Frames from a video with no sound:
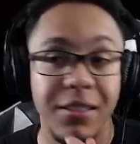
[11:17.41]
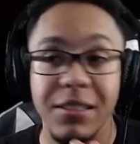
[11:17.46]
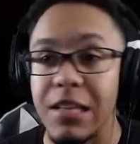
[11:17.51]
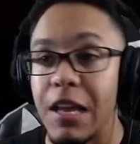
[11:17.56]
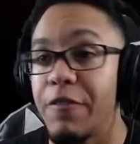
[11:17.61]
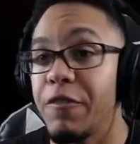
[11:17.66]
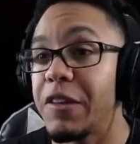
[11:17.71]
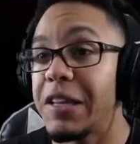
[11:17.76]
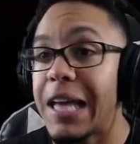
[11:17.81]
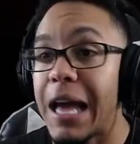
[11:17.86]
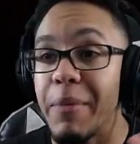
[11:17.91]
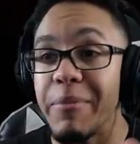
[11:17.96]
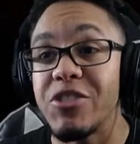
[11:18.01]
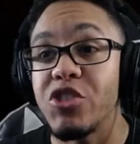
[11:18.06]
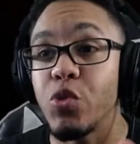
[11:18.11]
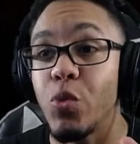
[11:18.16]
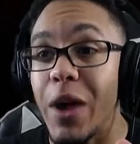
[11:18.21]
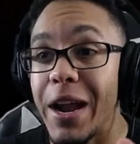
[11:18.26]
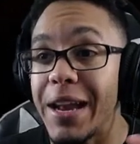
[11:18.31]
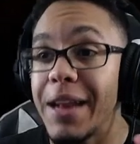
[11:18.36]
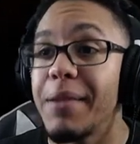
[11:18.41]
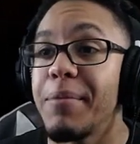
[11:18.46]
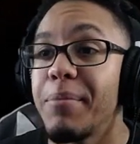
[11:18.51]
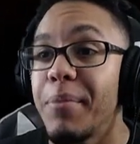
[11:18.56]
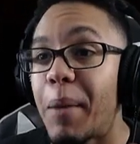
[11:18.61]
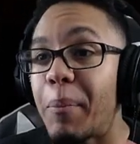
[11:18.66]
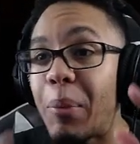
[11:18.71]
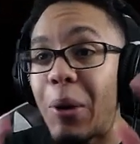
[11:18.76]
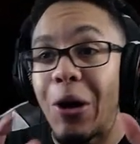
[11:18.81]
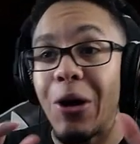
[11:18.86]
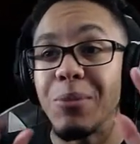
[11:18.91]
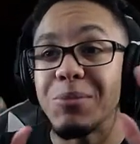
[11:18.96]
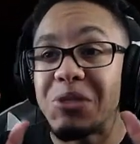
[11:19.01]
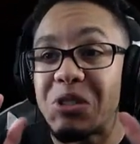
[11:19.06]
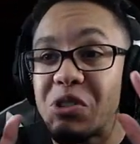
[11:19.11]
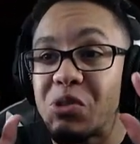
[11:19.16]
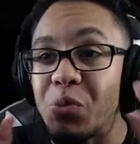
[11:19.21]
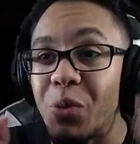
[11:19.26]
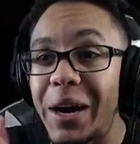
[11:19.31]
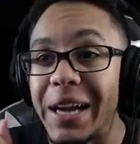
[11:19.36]
Definitely got me sweating. My
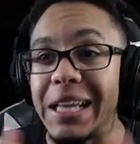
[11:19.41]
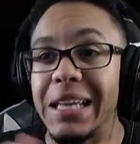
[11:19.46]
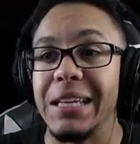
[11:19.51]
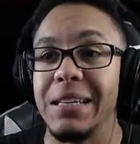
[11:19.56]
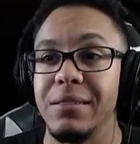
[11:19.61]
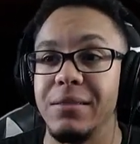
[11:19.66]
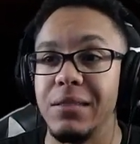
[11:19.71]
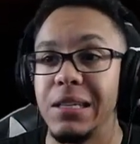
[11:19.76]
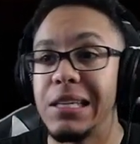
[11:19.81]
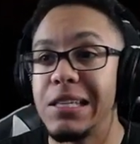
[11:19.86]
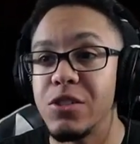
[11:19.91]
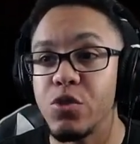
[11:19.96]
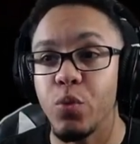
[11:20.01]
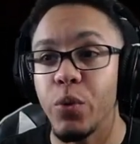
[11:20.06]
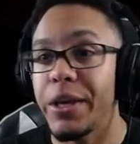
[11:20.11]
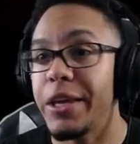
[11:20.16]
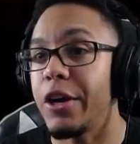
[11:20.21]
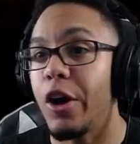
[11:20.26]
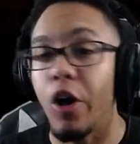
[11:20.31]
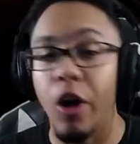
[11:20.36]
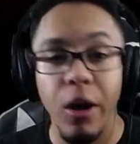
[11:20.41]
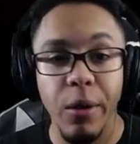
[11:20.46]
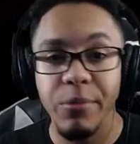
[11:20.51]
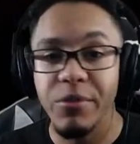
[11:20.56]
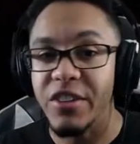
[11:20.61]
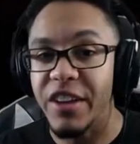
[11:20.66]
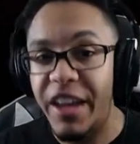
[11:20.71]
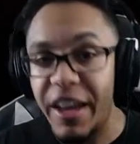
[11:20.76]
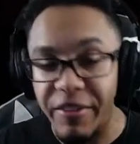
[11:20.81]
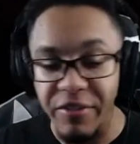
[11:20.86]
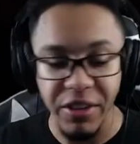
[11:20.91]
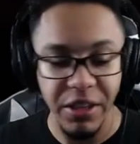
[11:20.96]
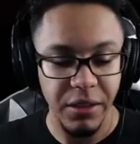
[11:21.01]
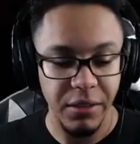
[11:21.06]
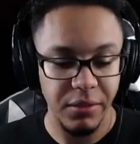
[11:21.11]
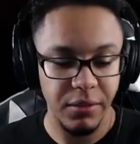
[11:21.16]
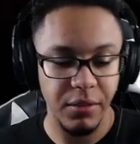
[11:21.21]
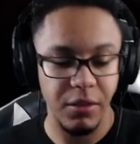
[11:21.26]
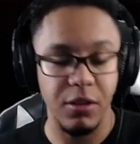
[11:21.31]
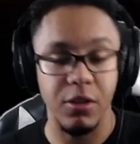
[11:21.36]
palms are sweaty. Knees weak, arms are heavy.
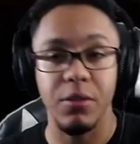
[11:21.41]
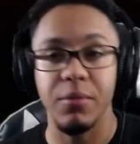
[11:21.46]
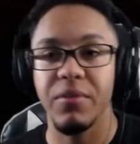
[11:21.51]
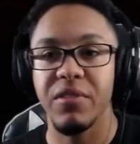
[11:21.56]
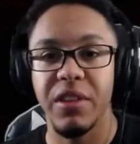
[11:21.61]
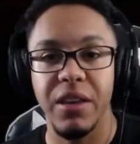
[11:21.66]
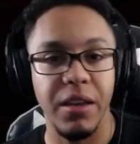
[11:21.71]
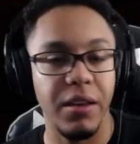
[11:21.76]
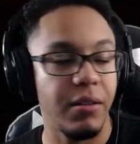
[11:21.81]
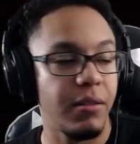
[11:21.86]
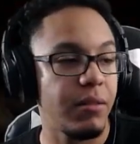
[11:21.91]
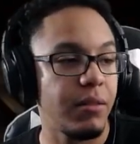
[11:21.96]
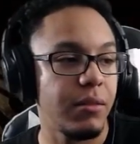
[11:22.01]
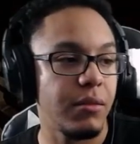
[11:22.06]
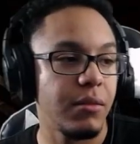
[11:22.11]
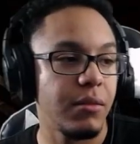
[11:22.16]
You know what I'm saying?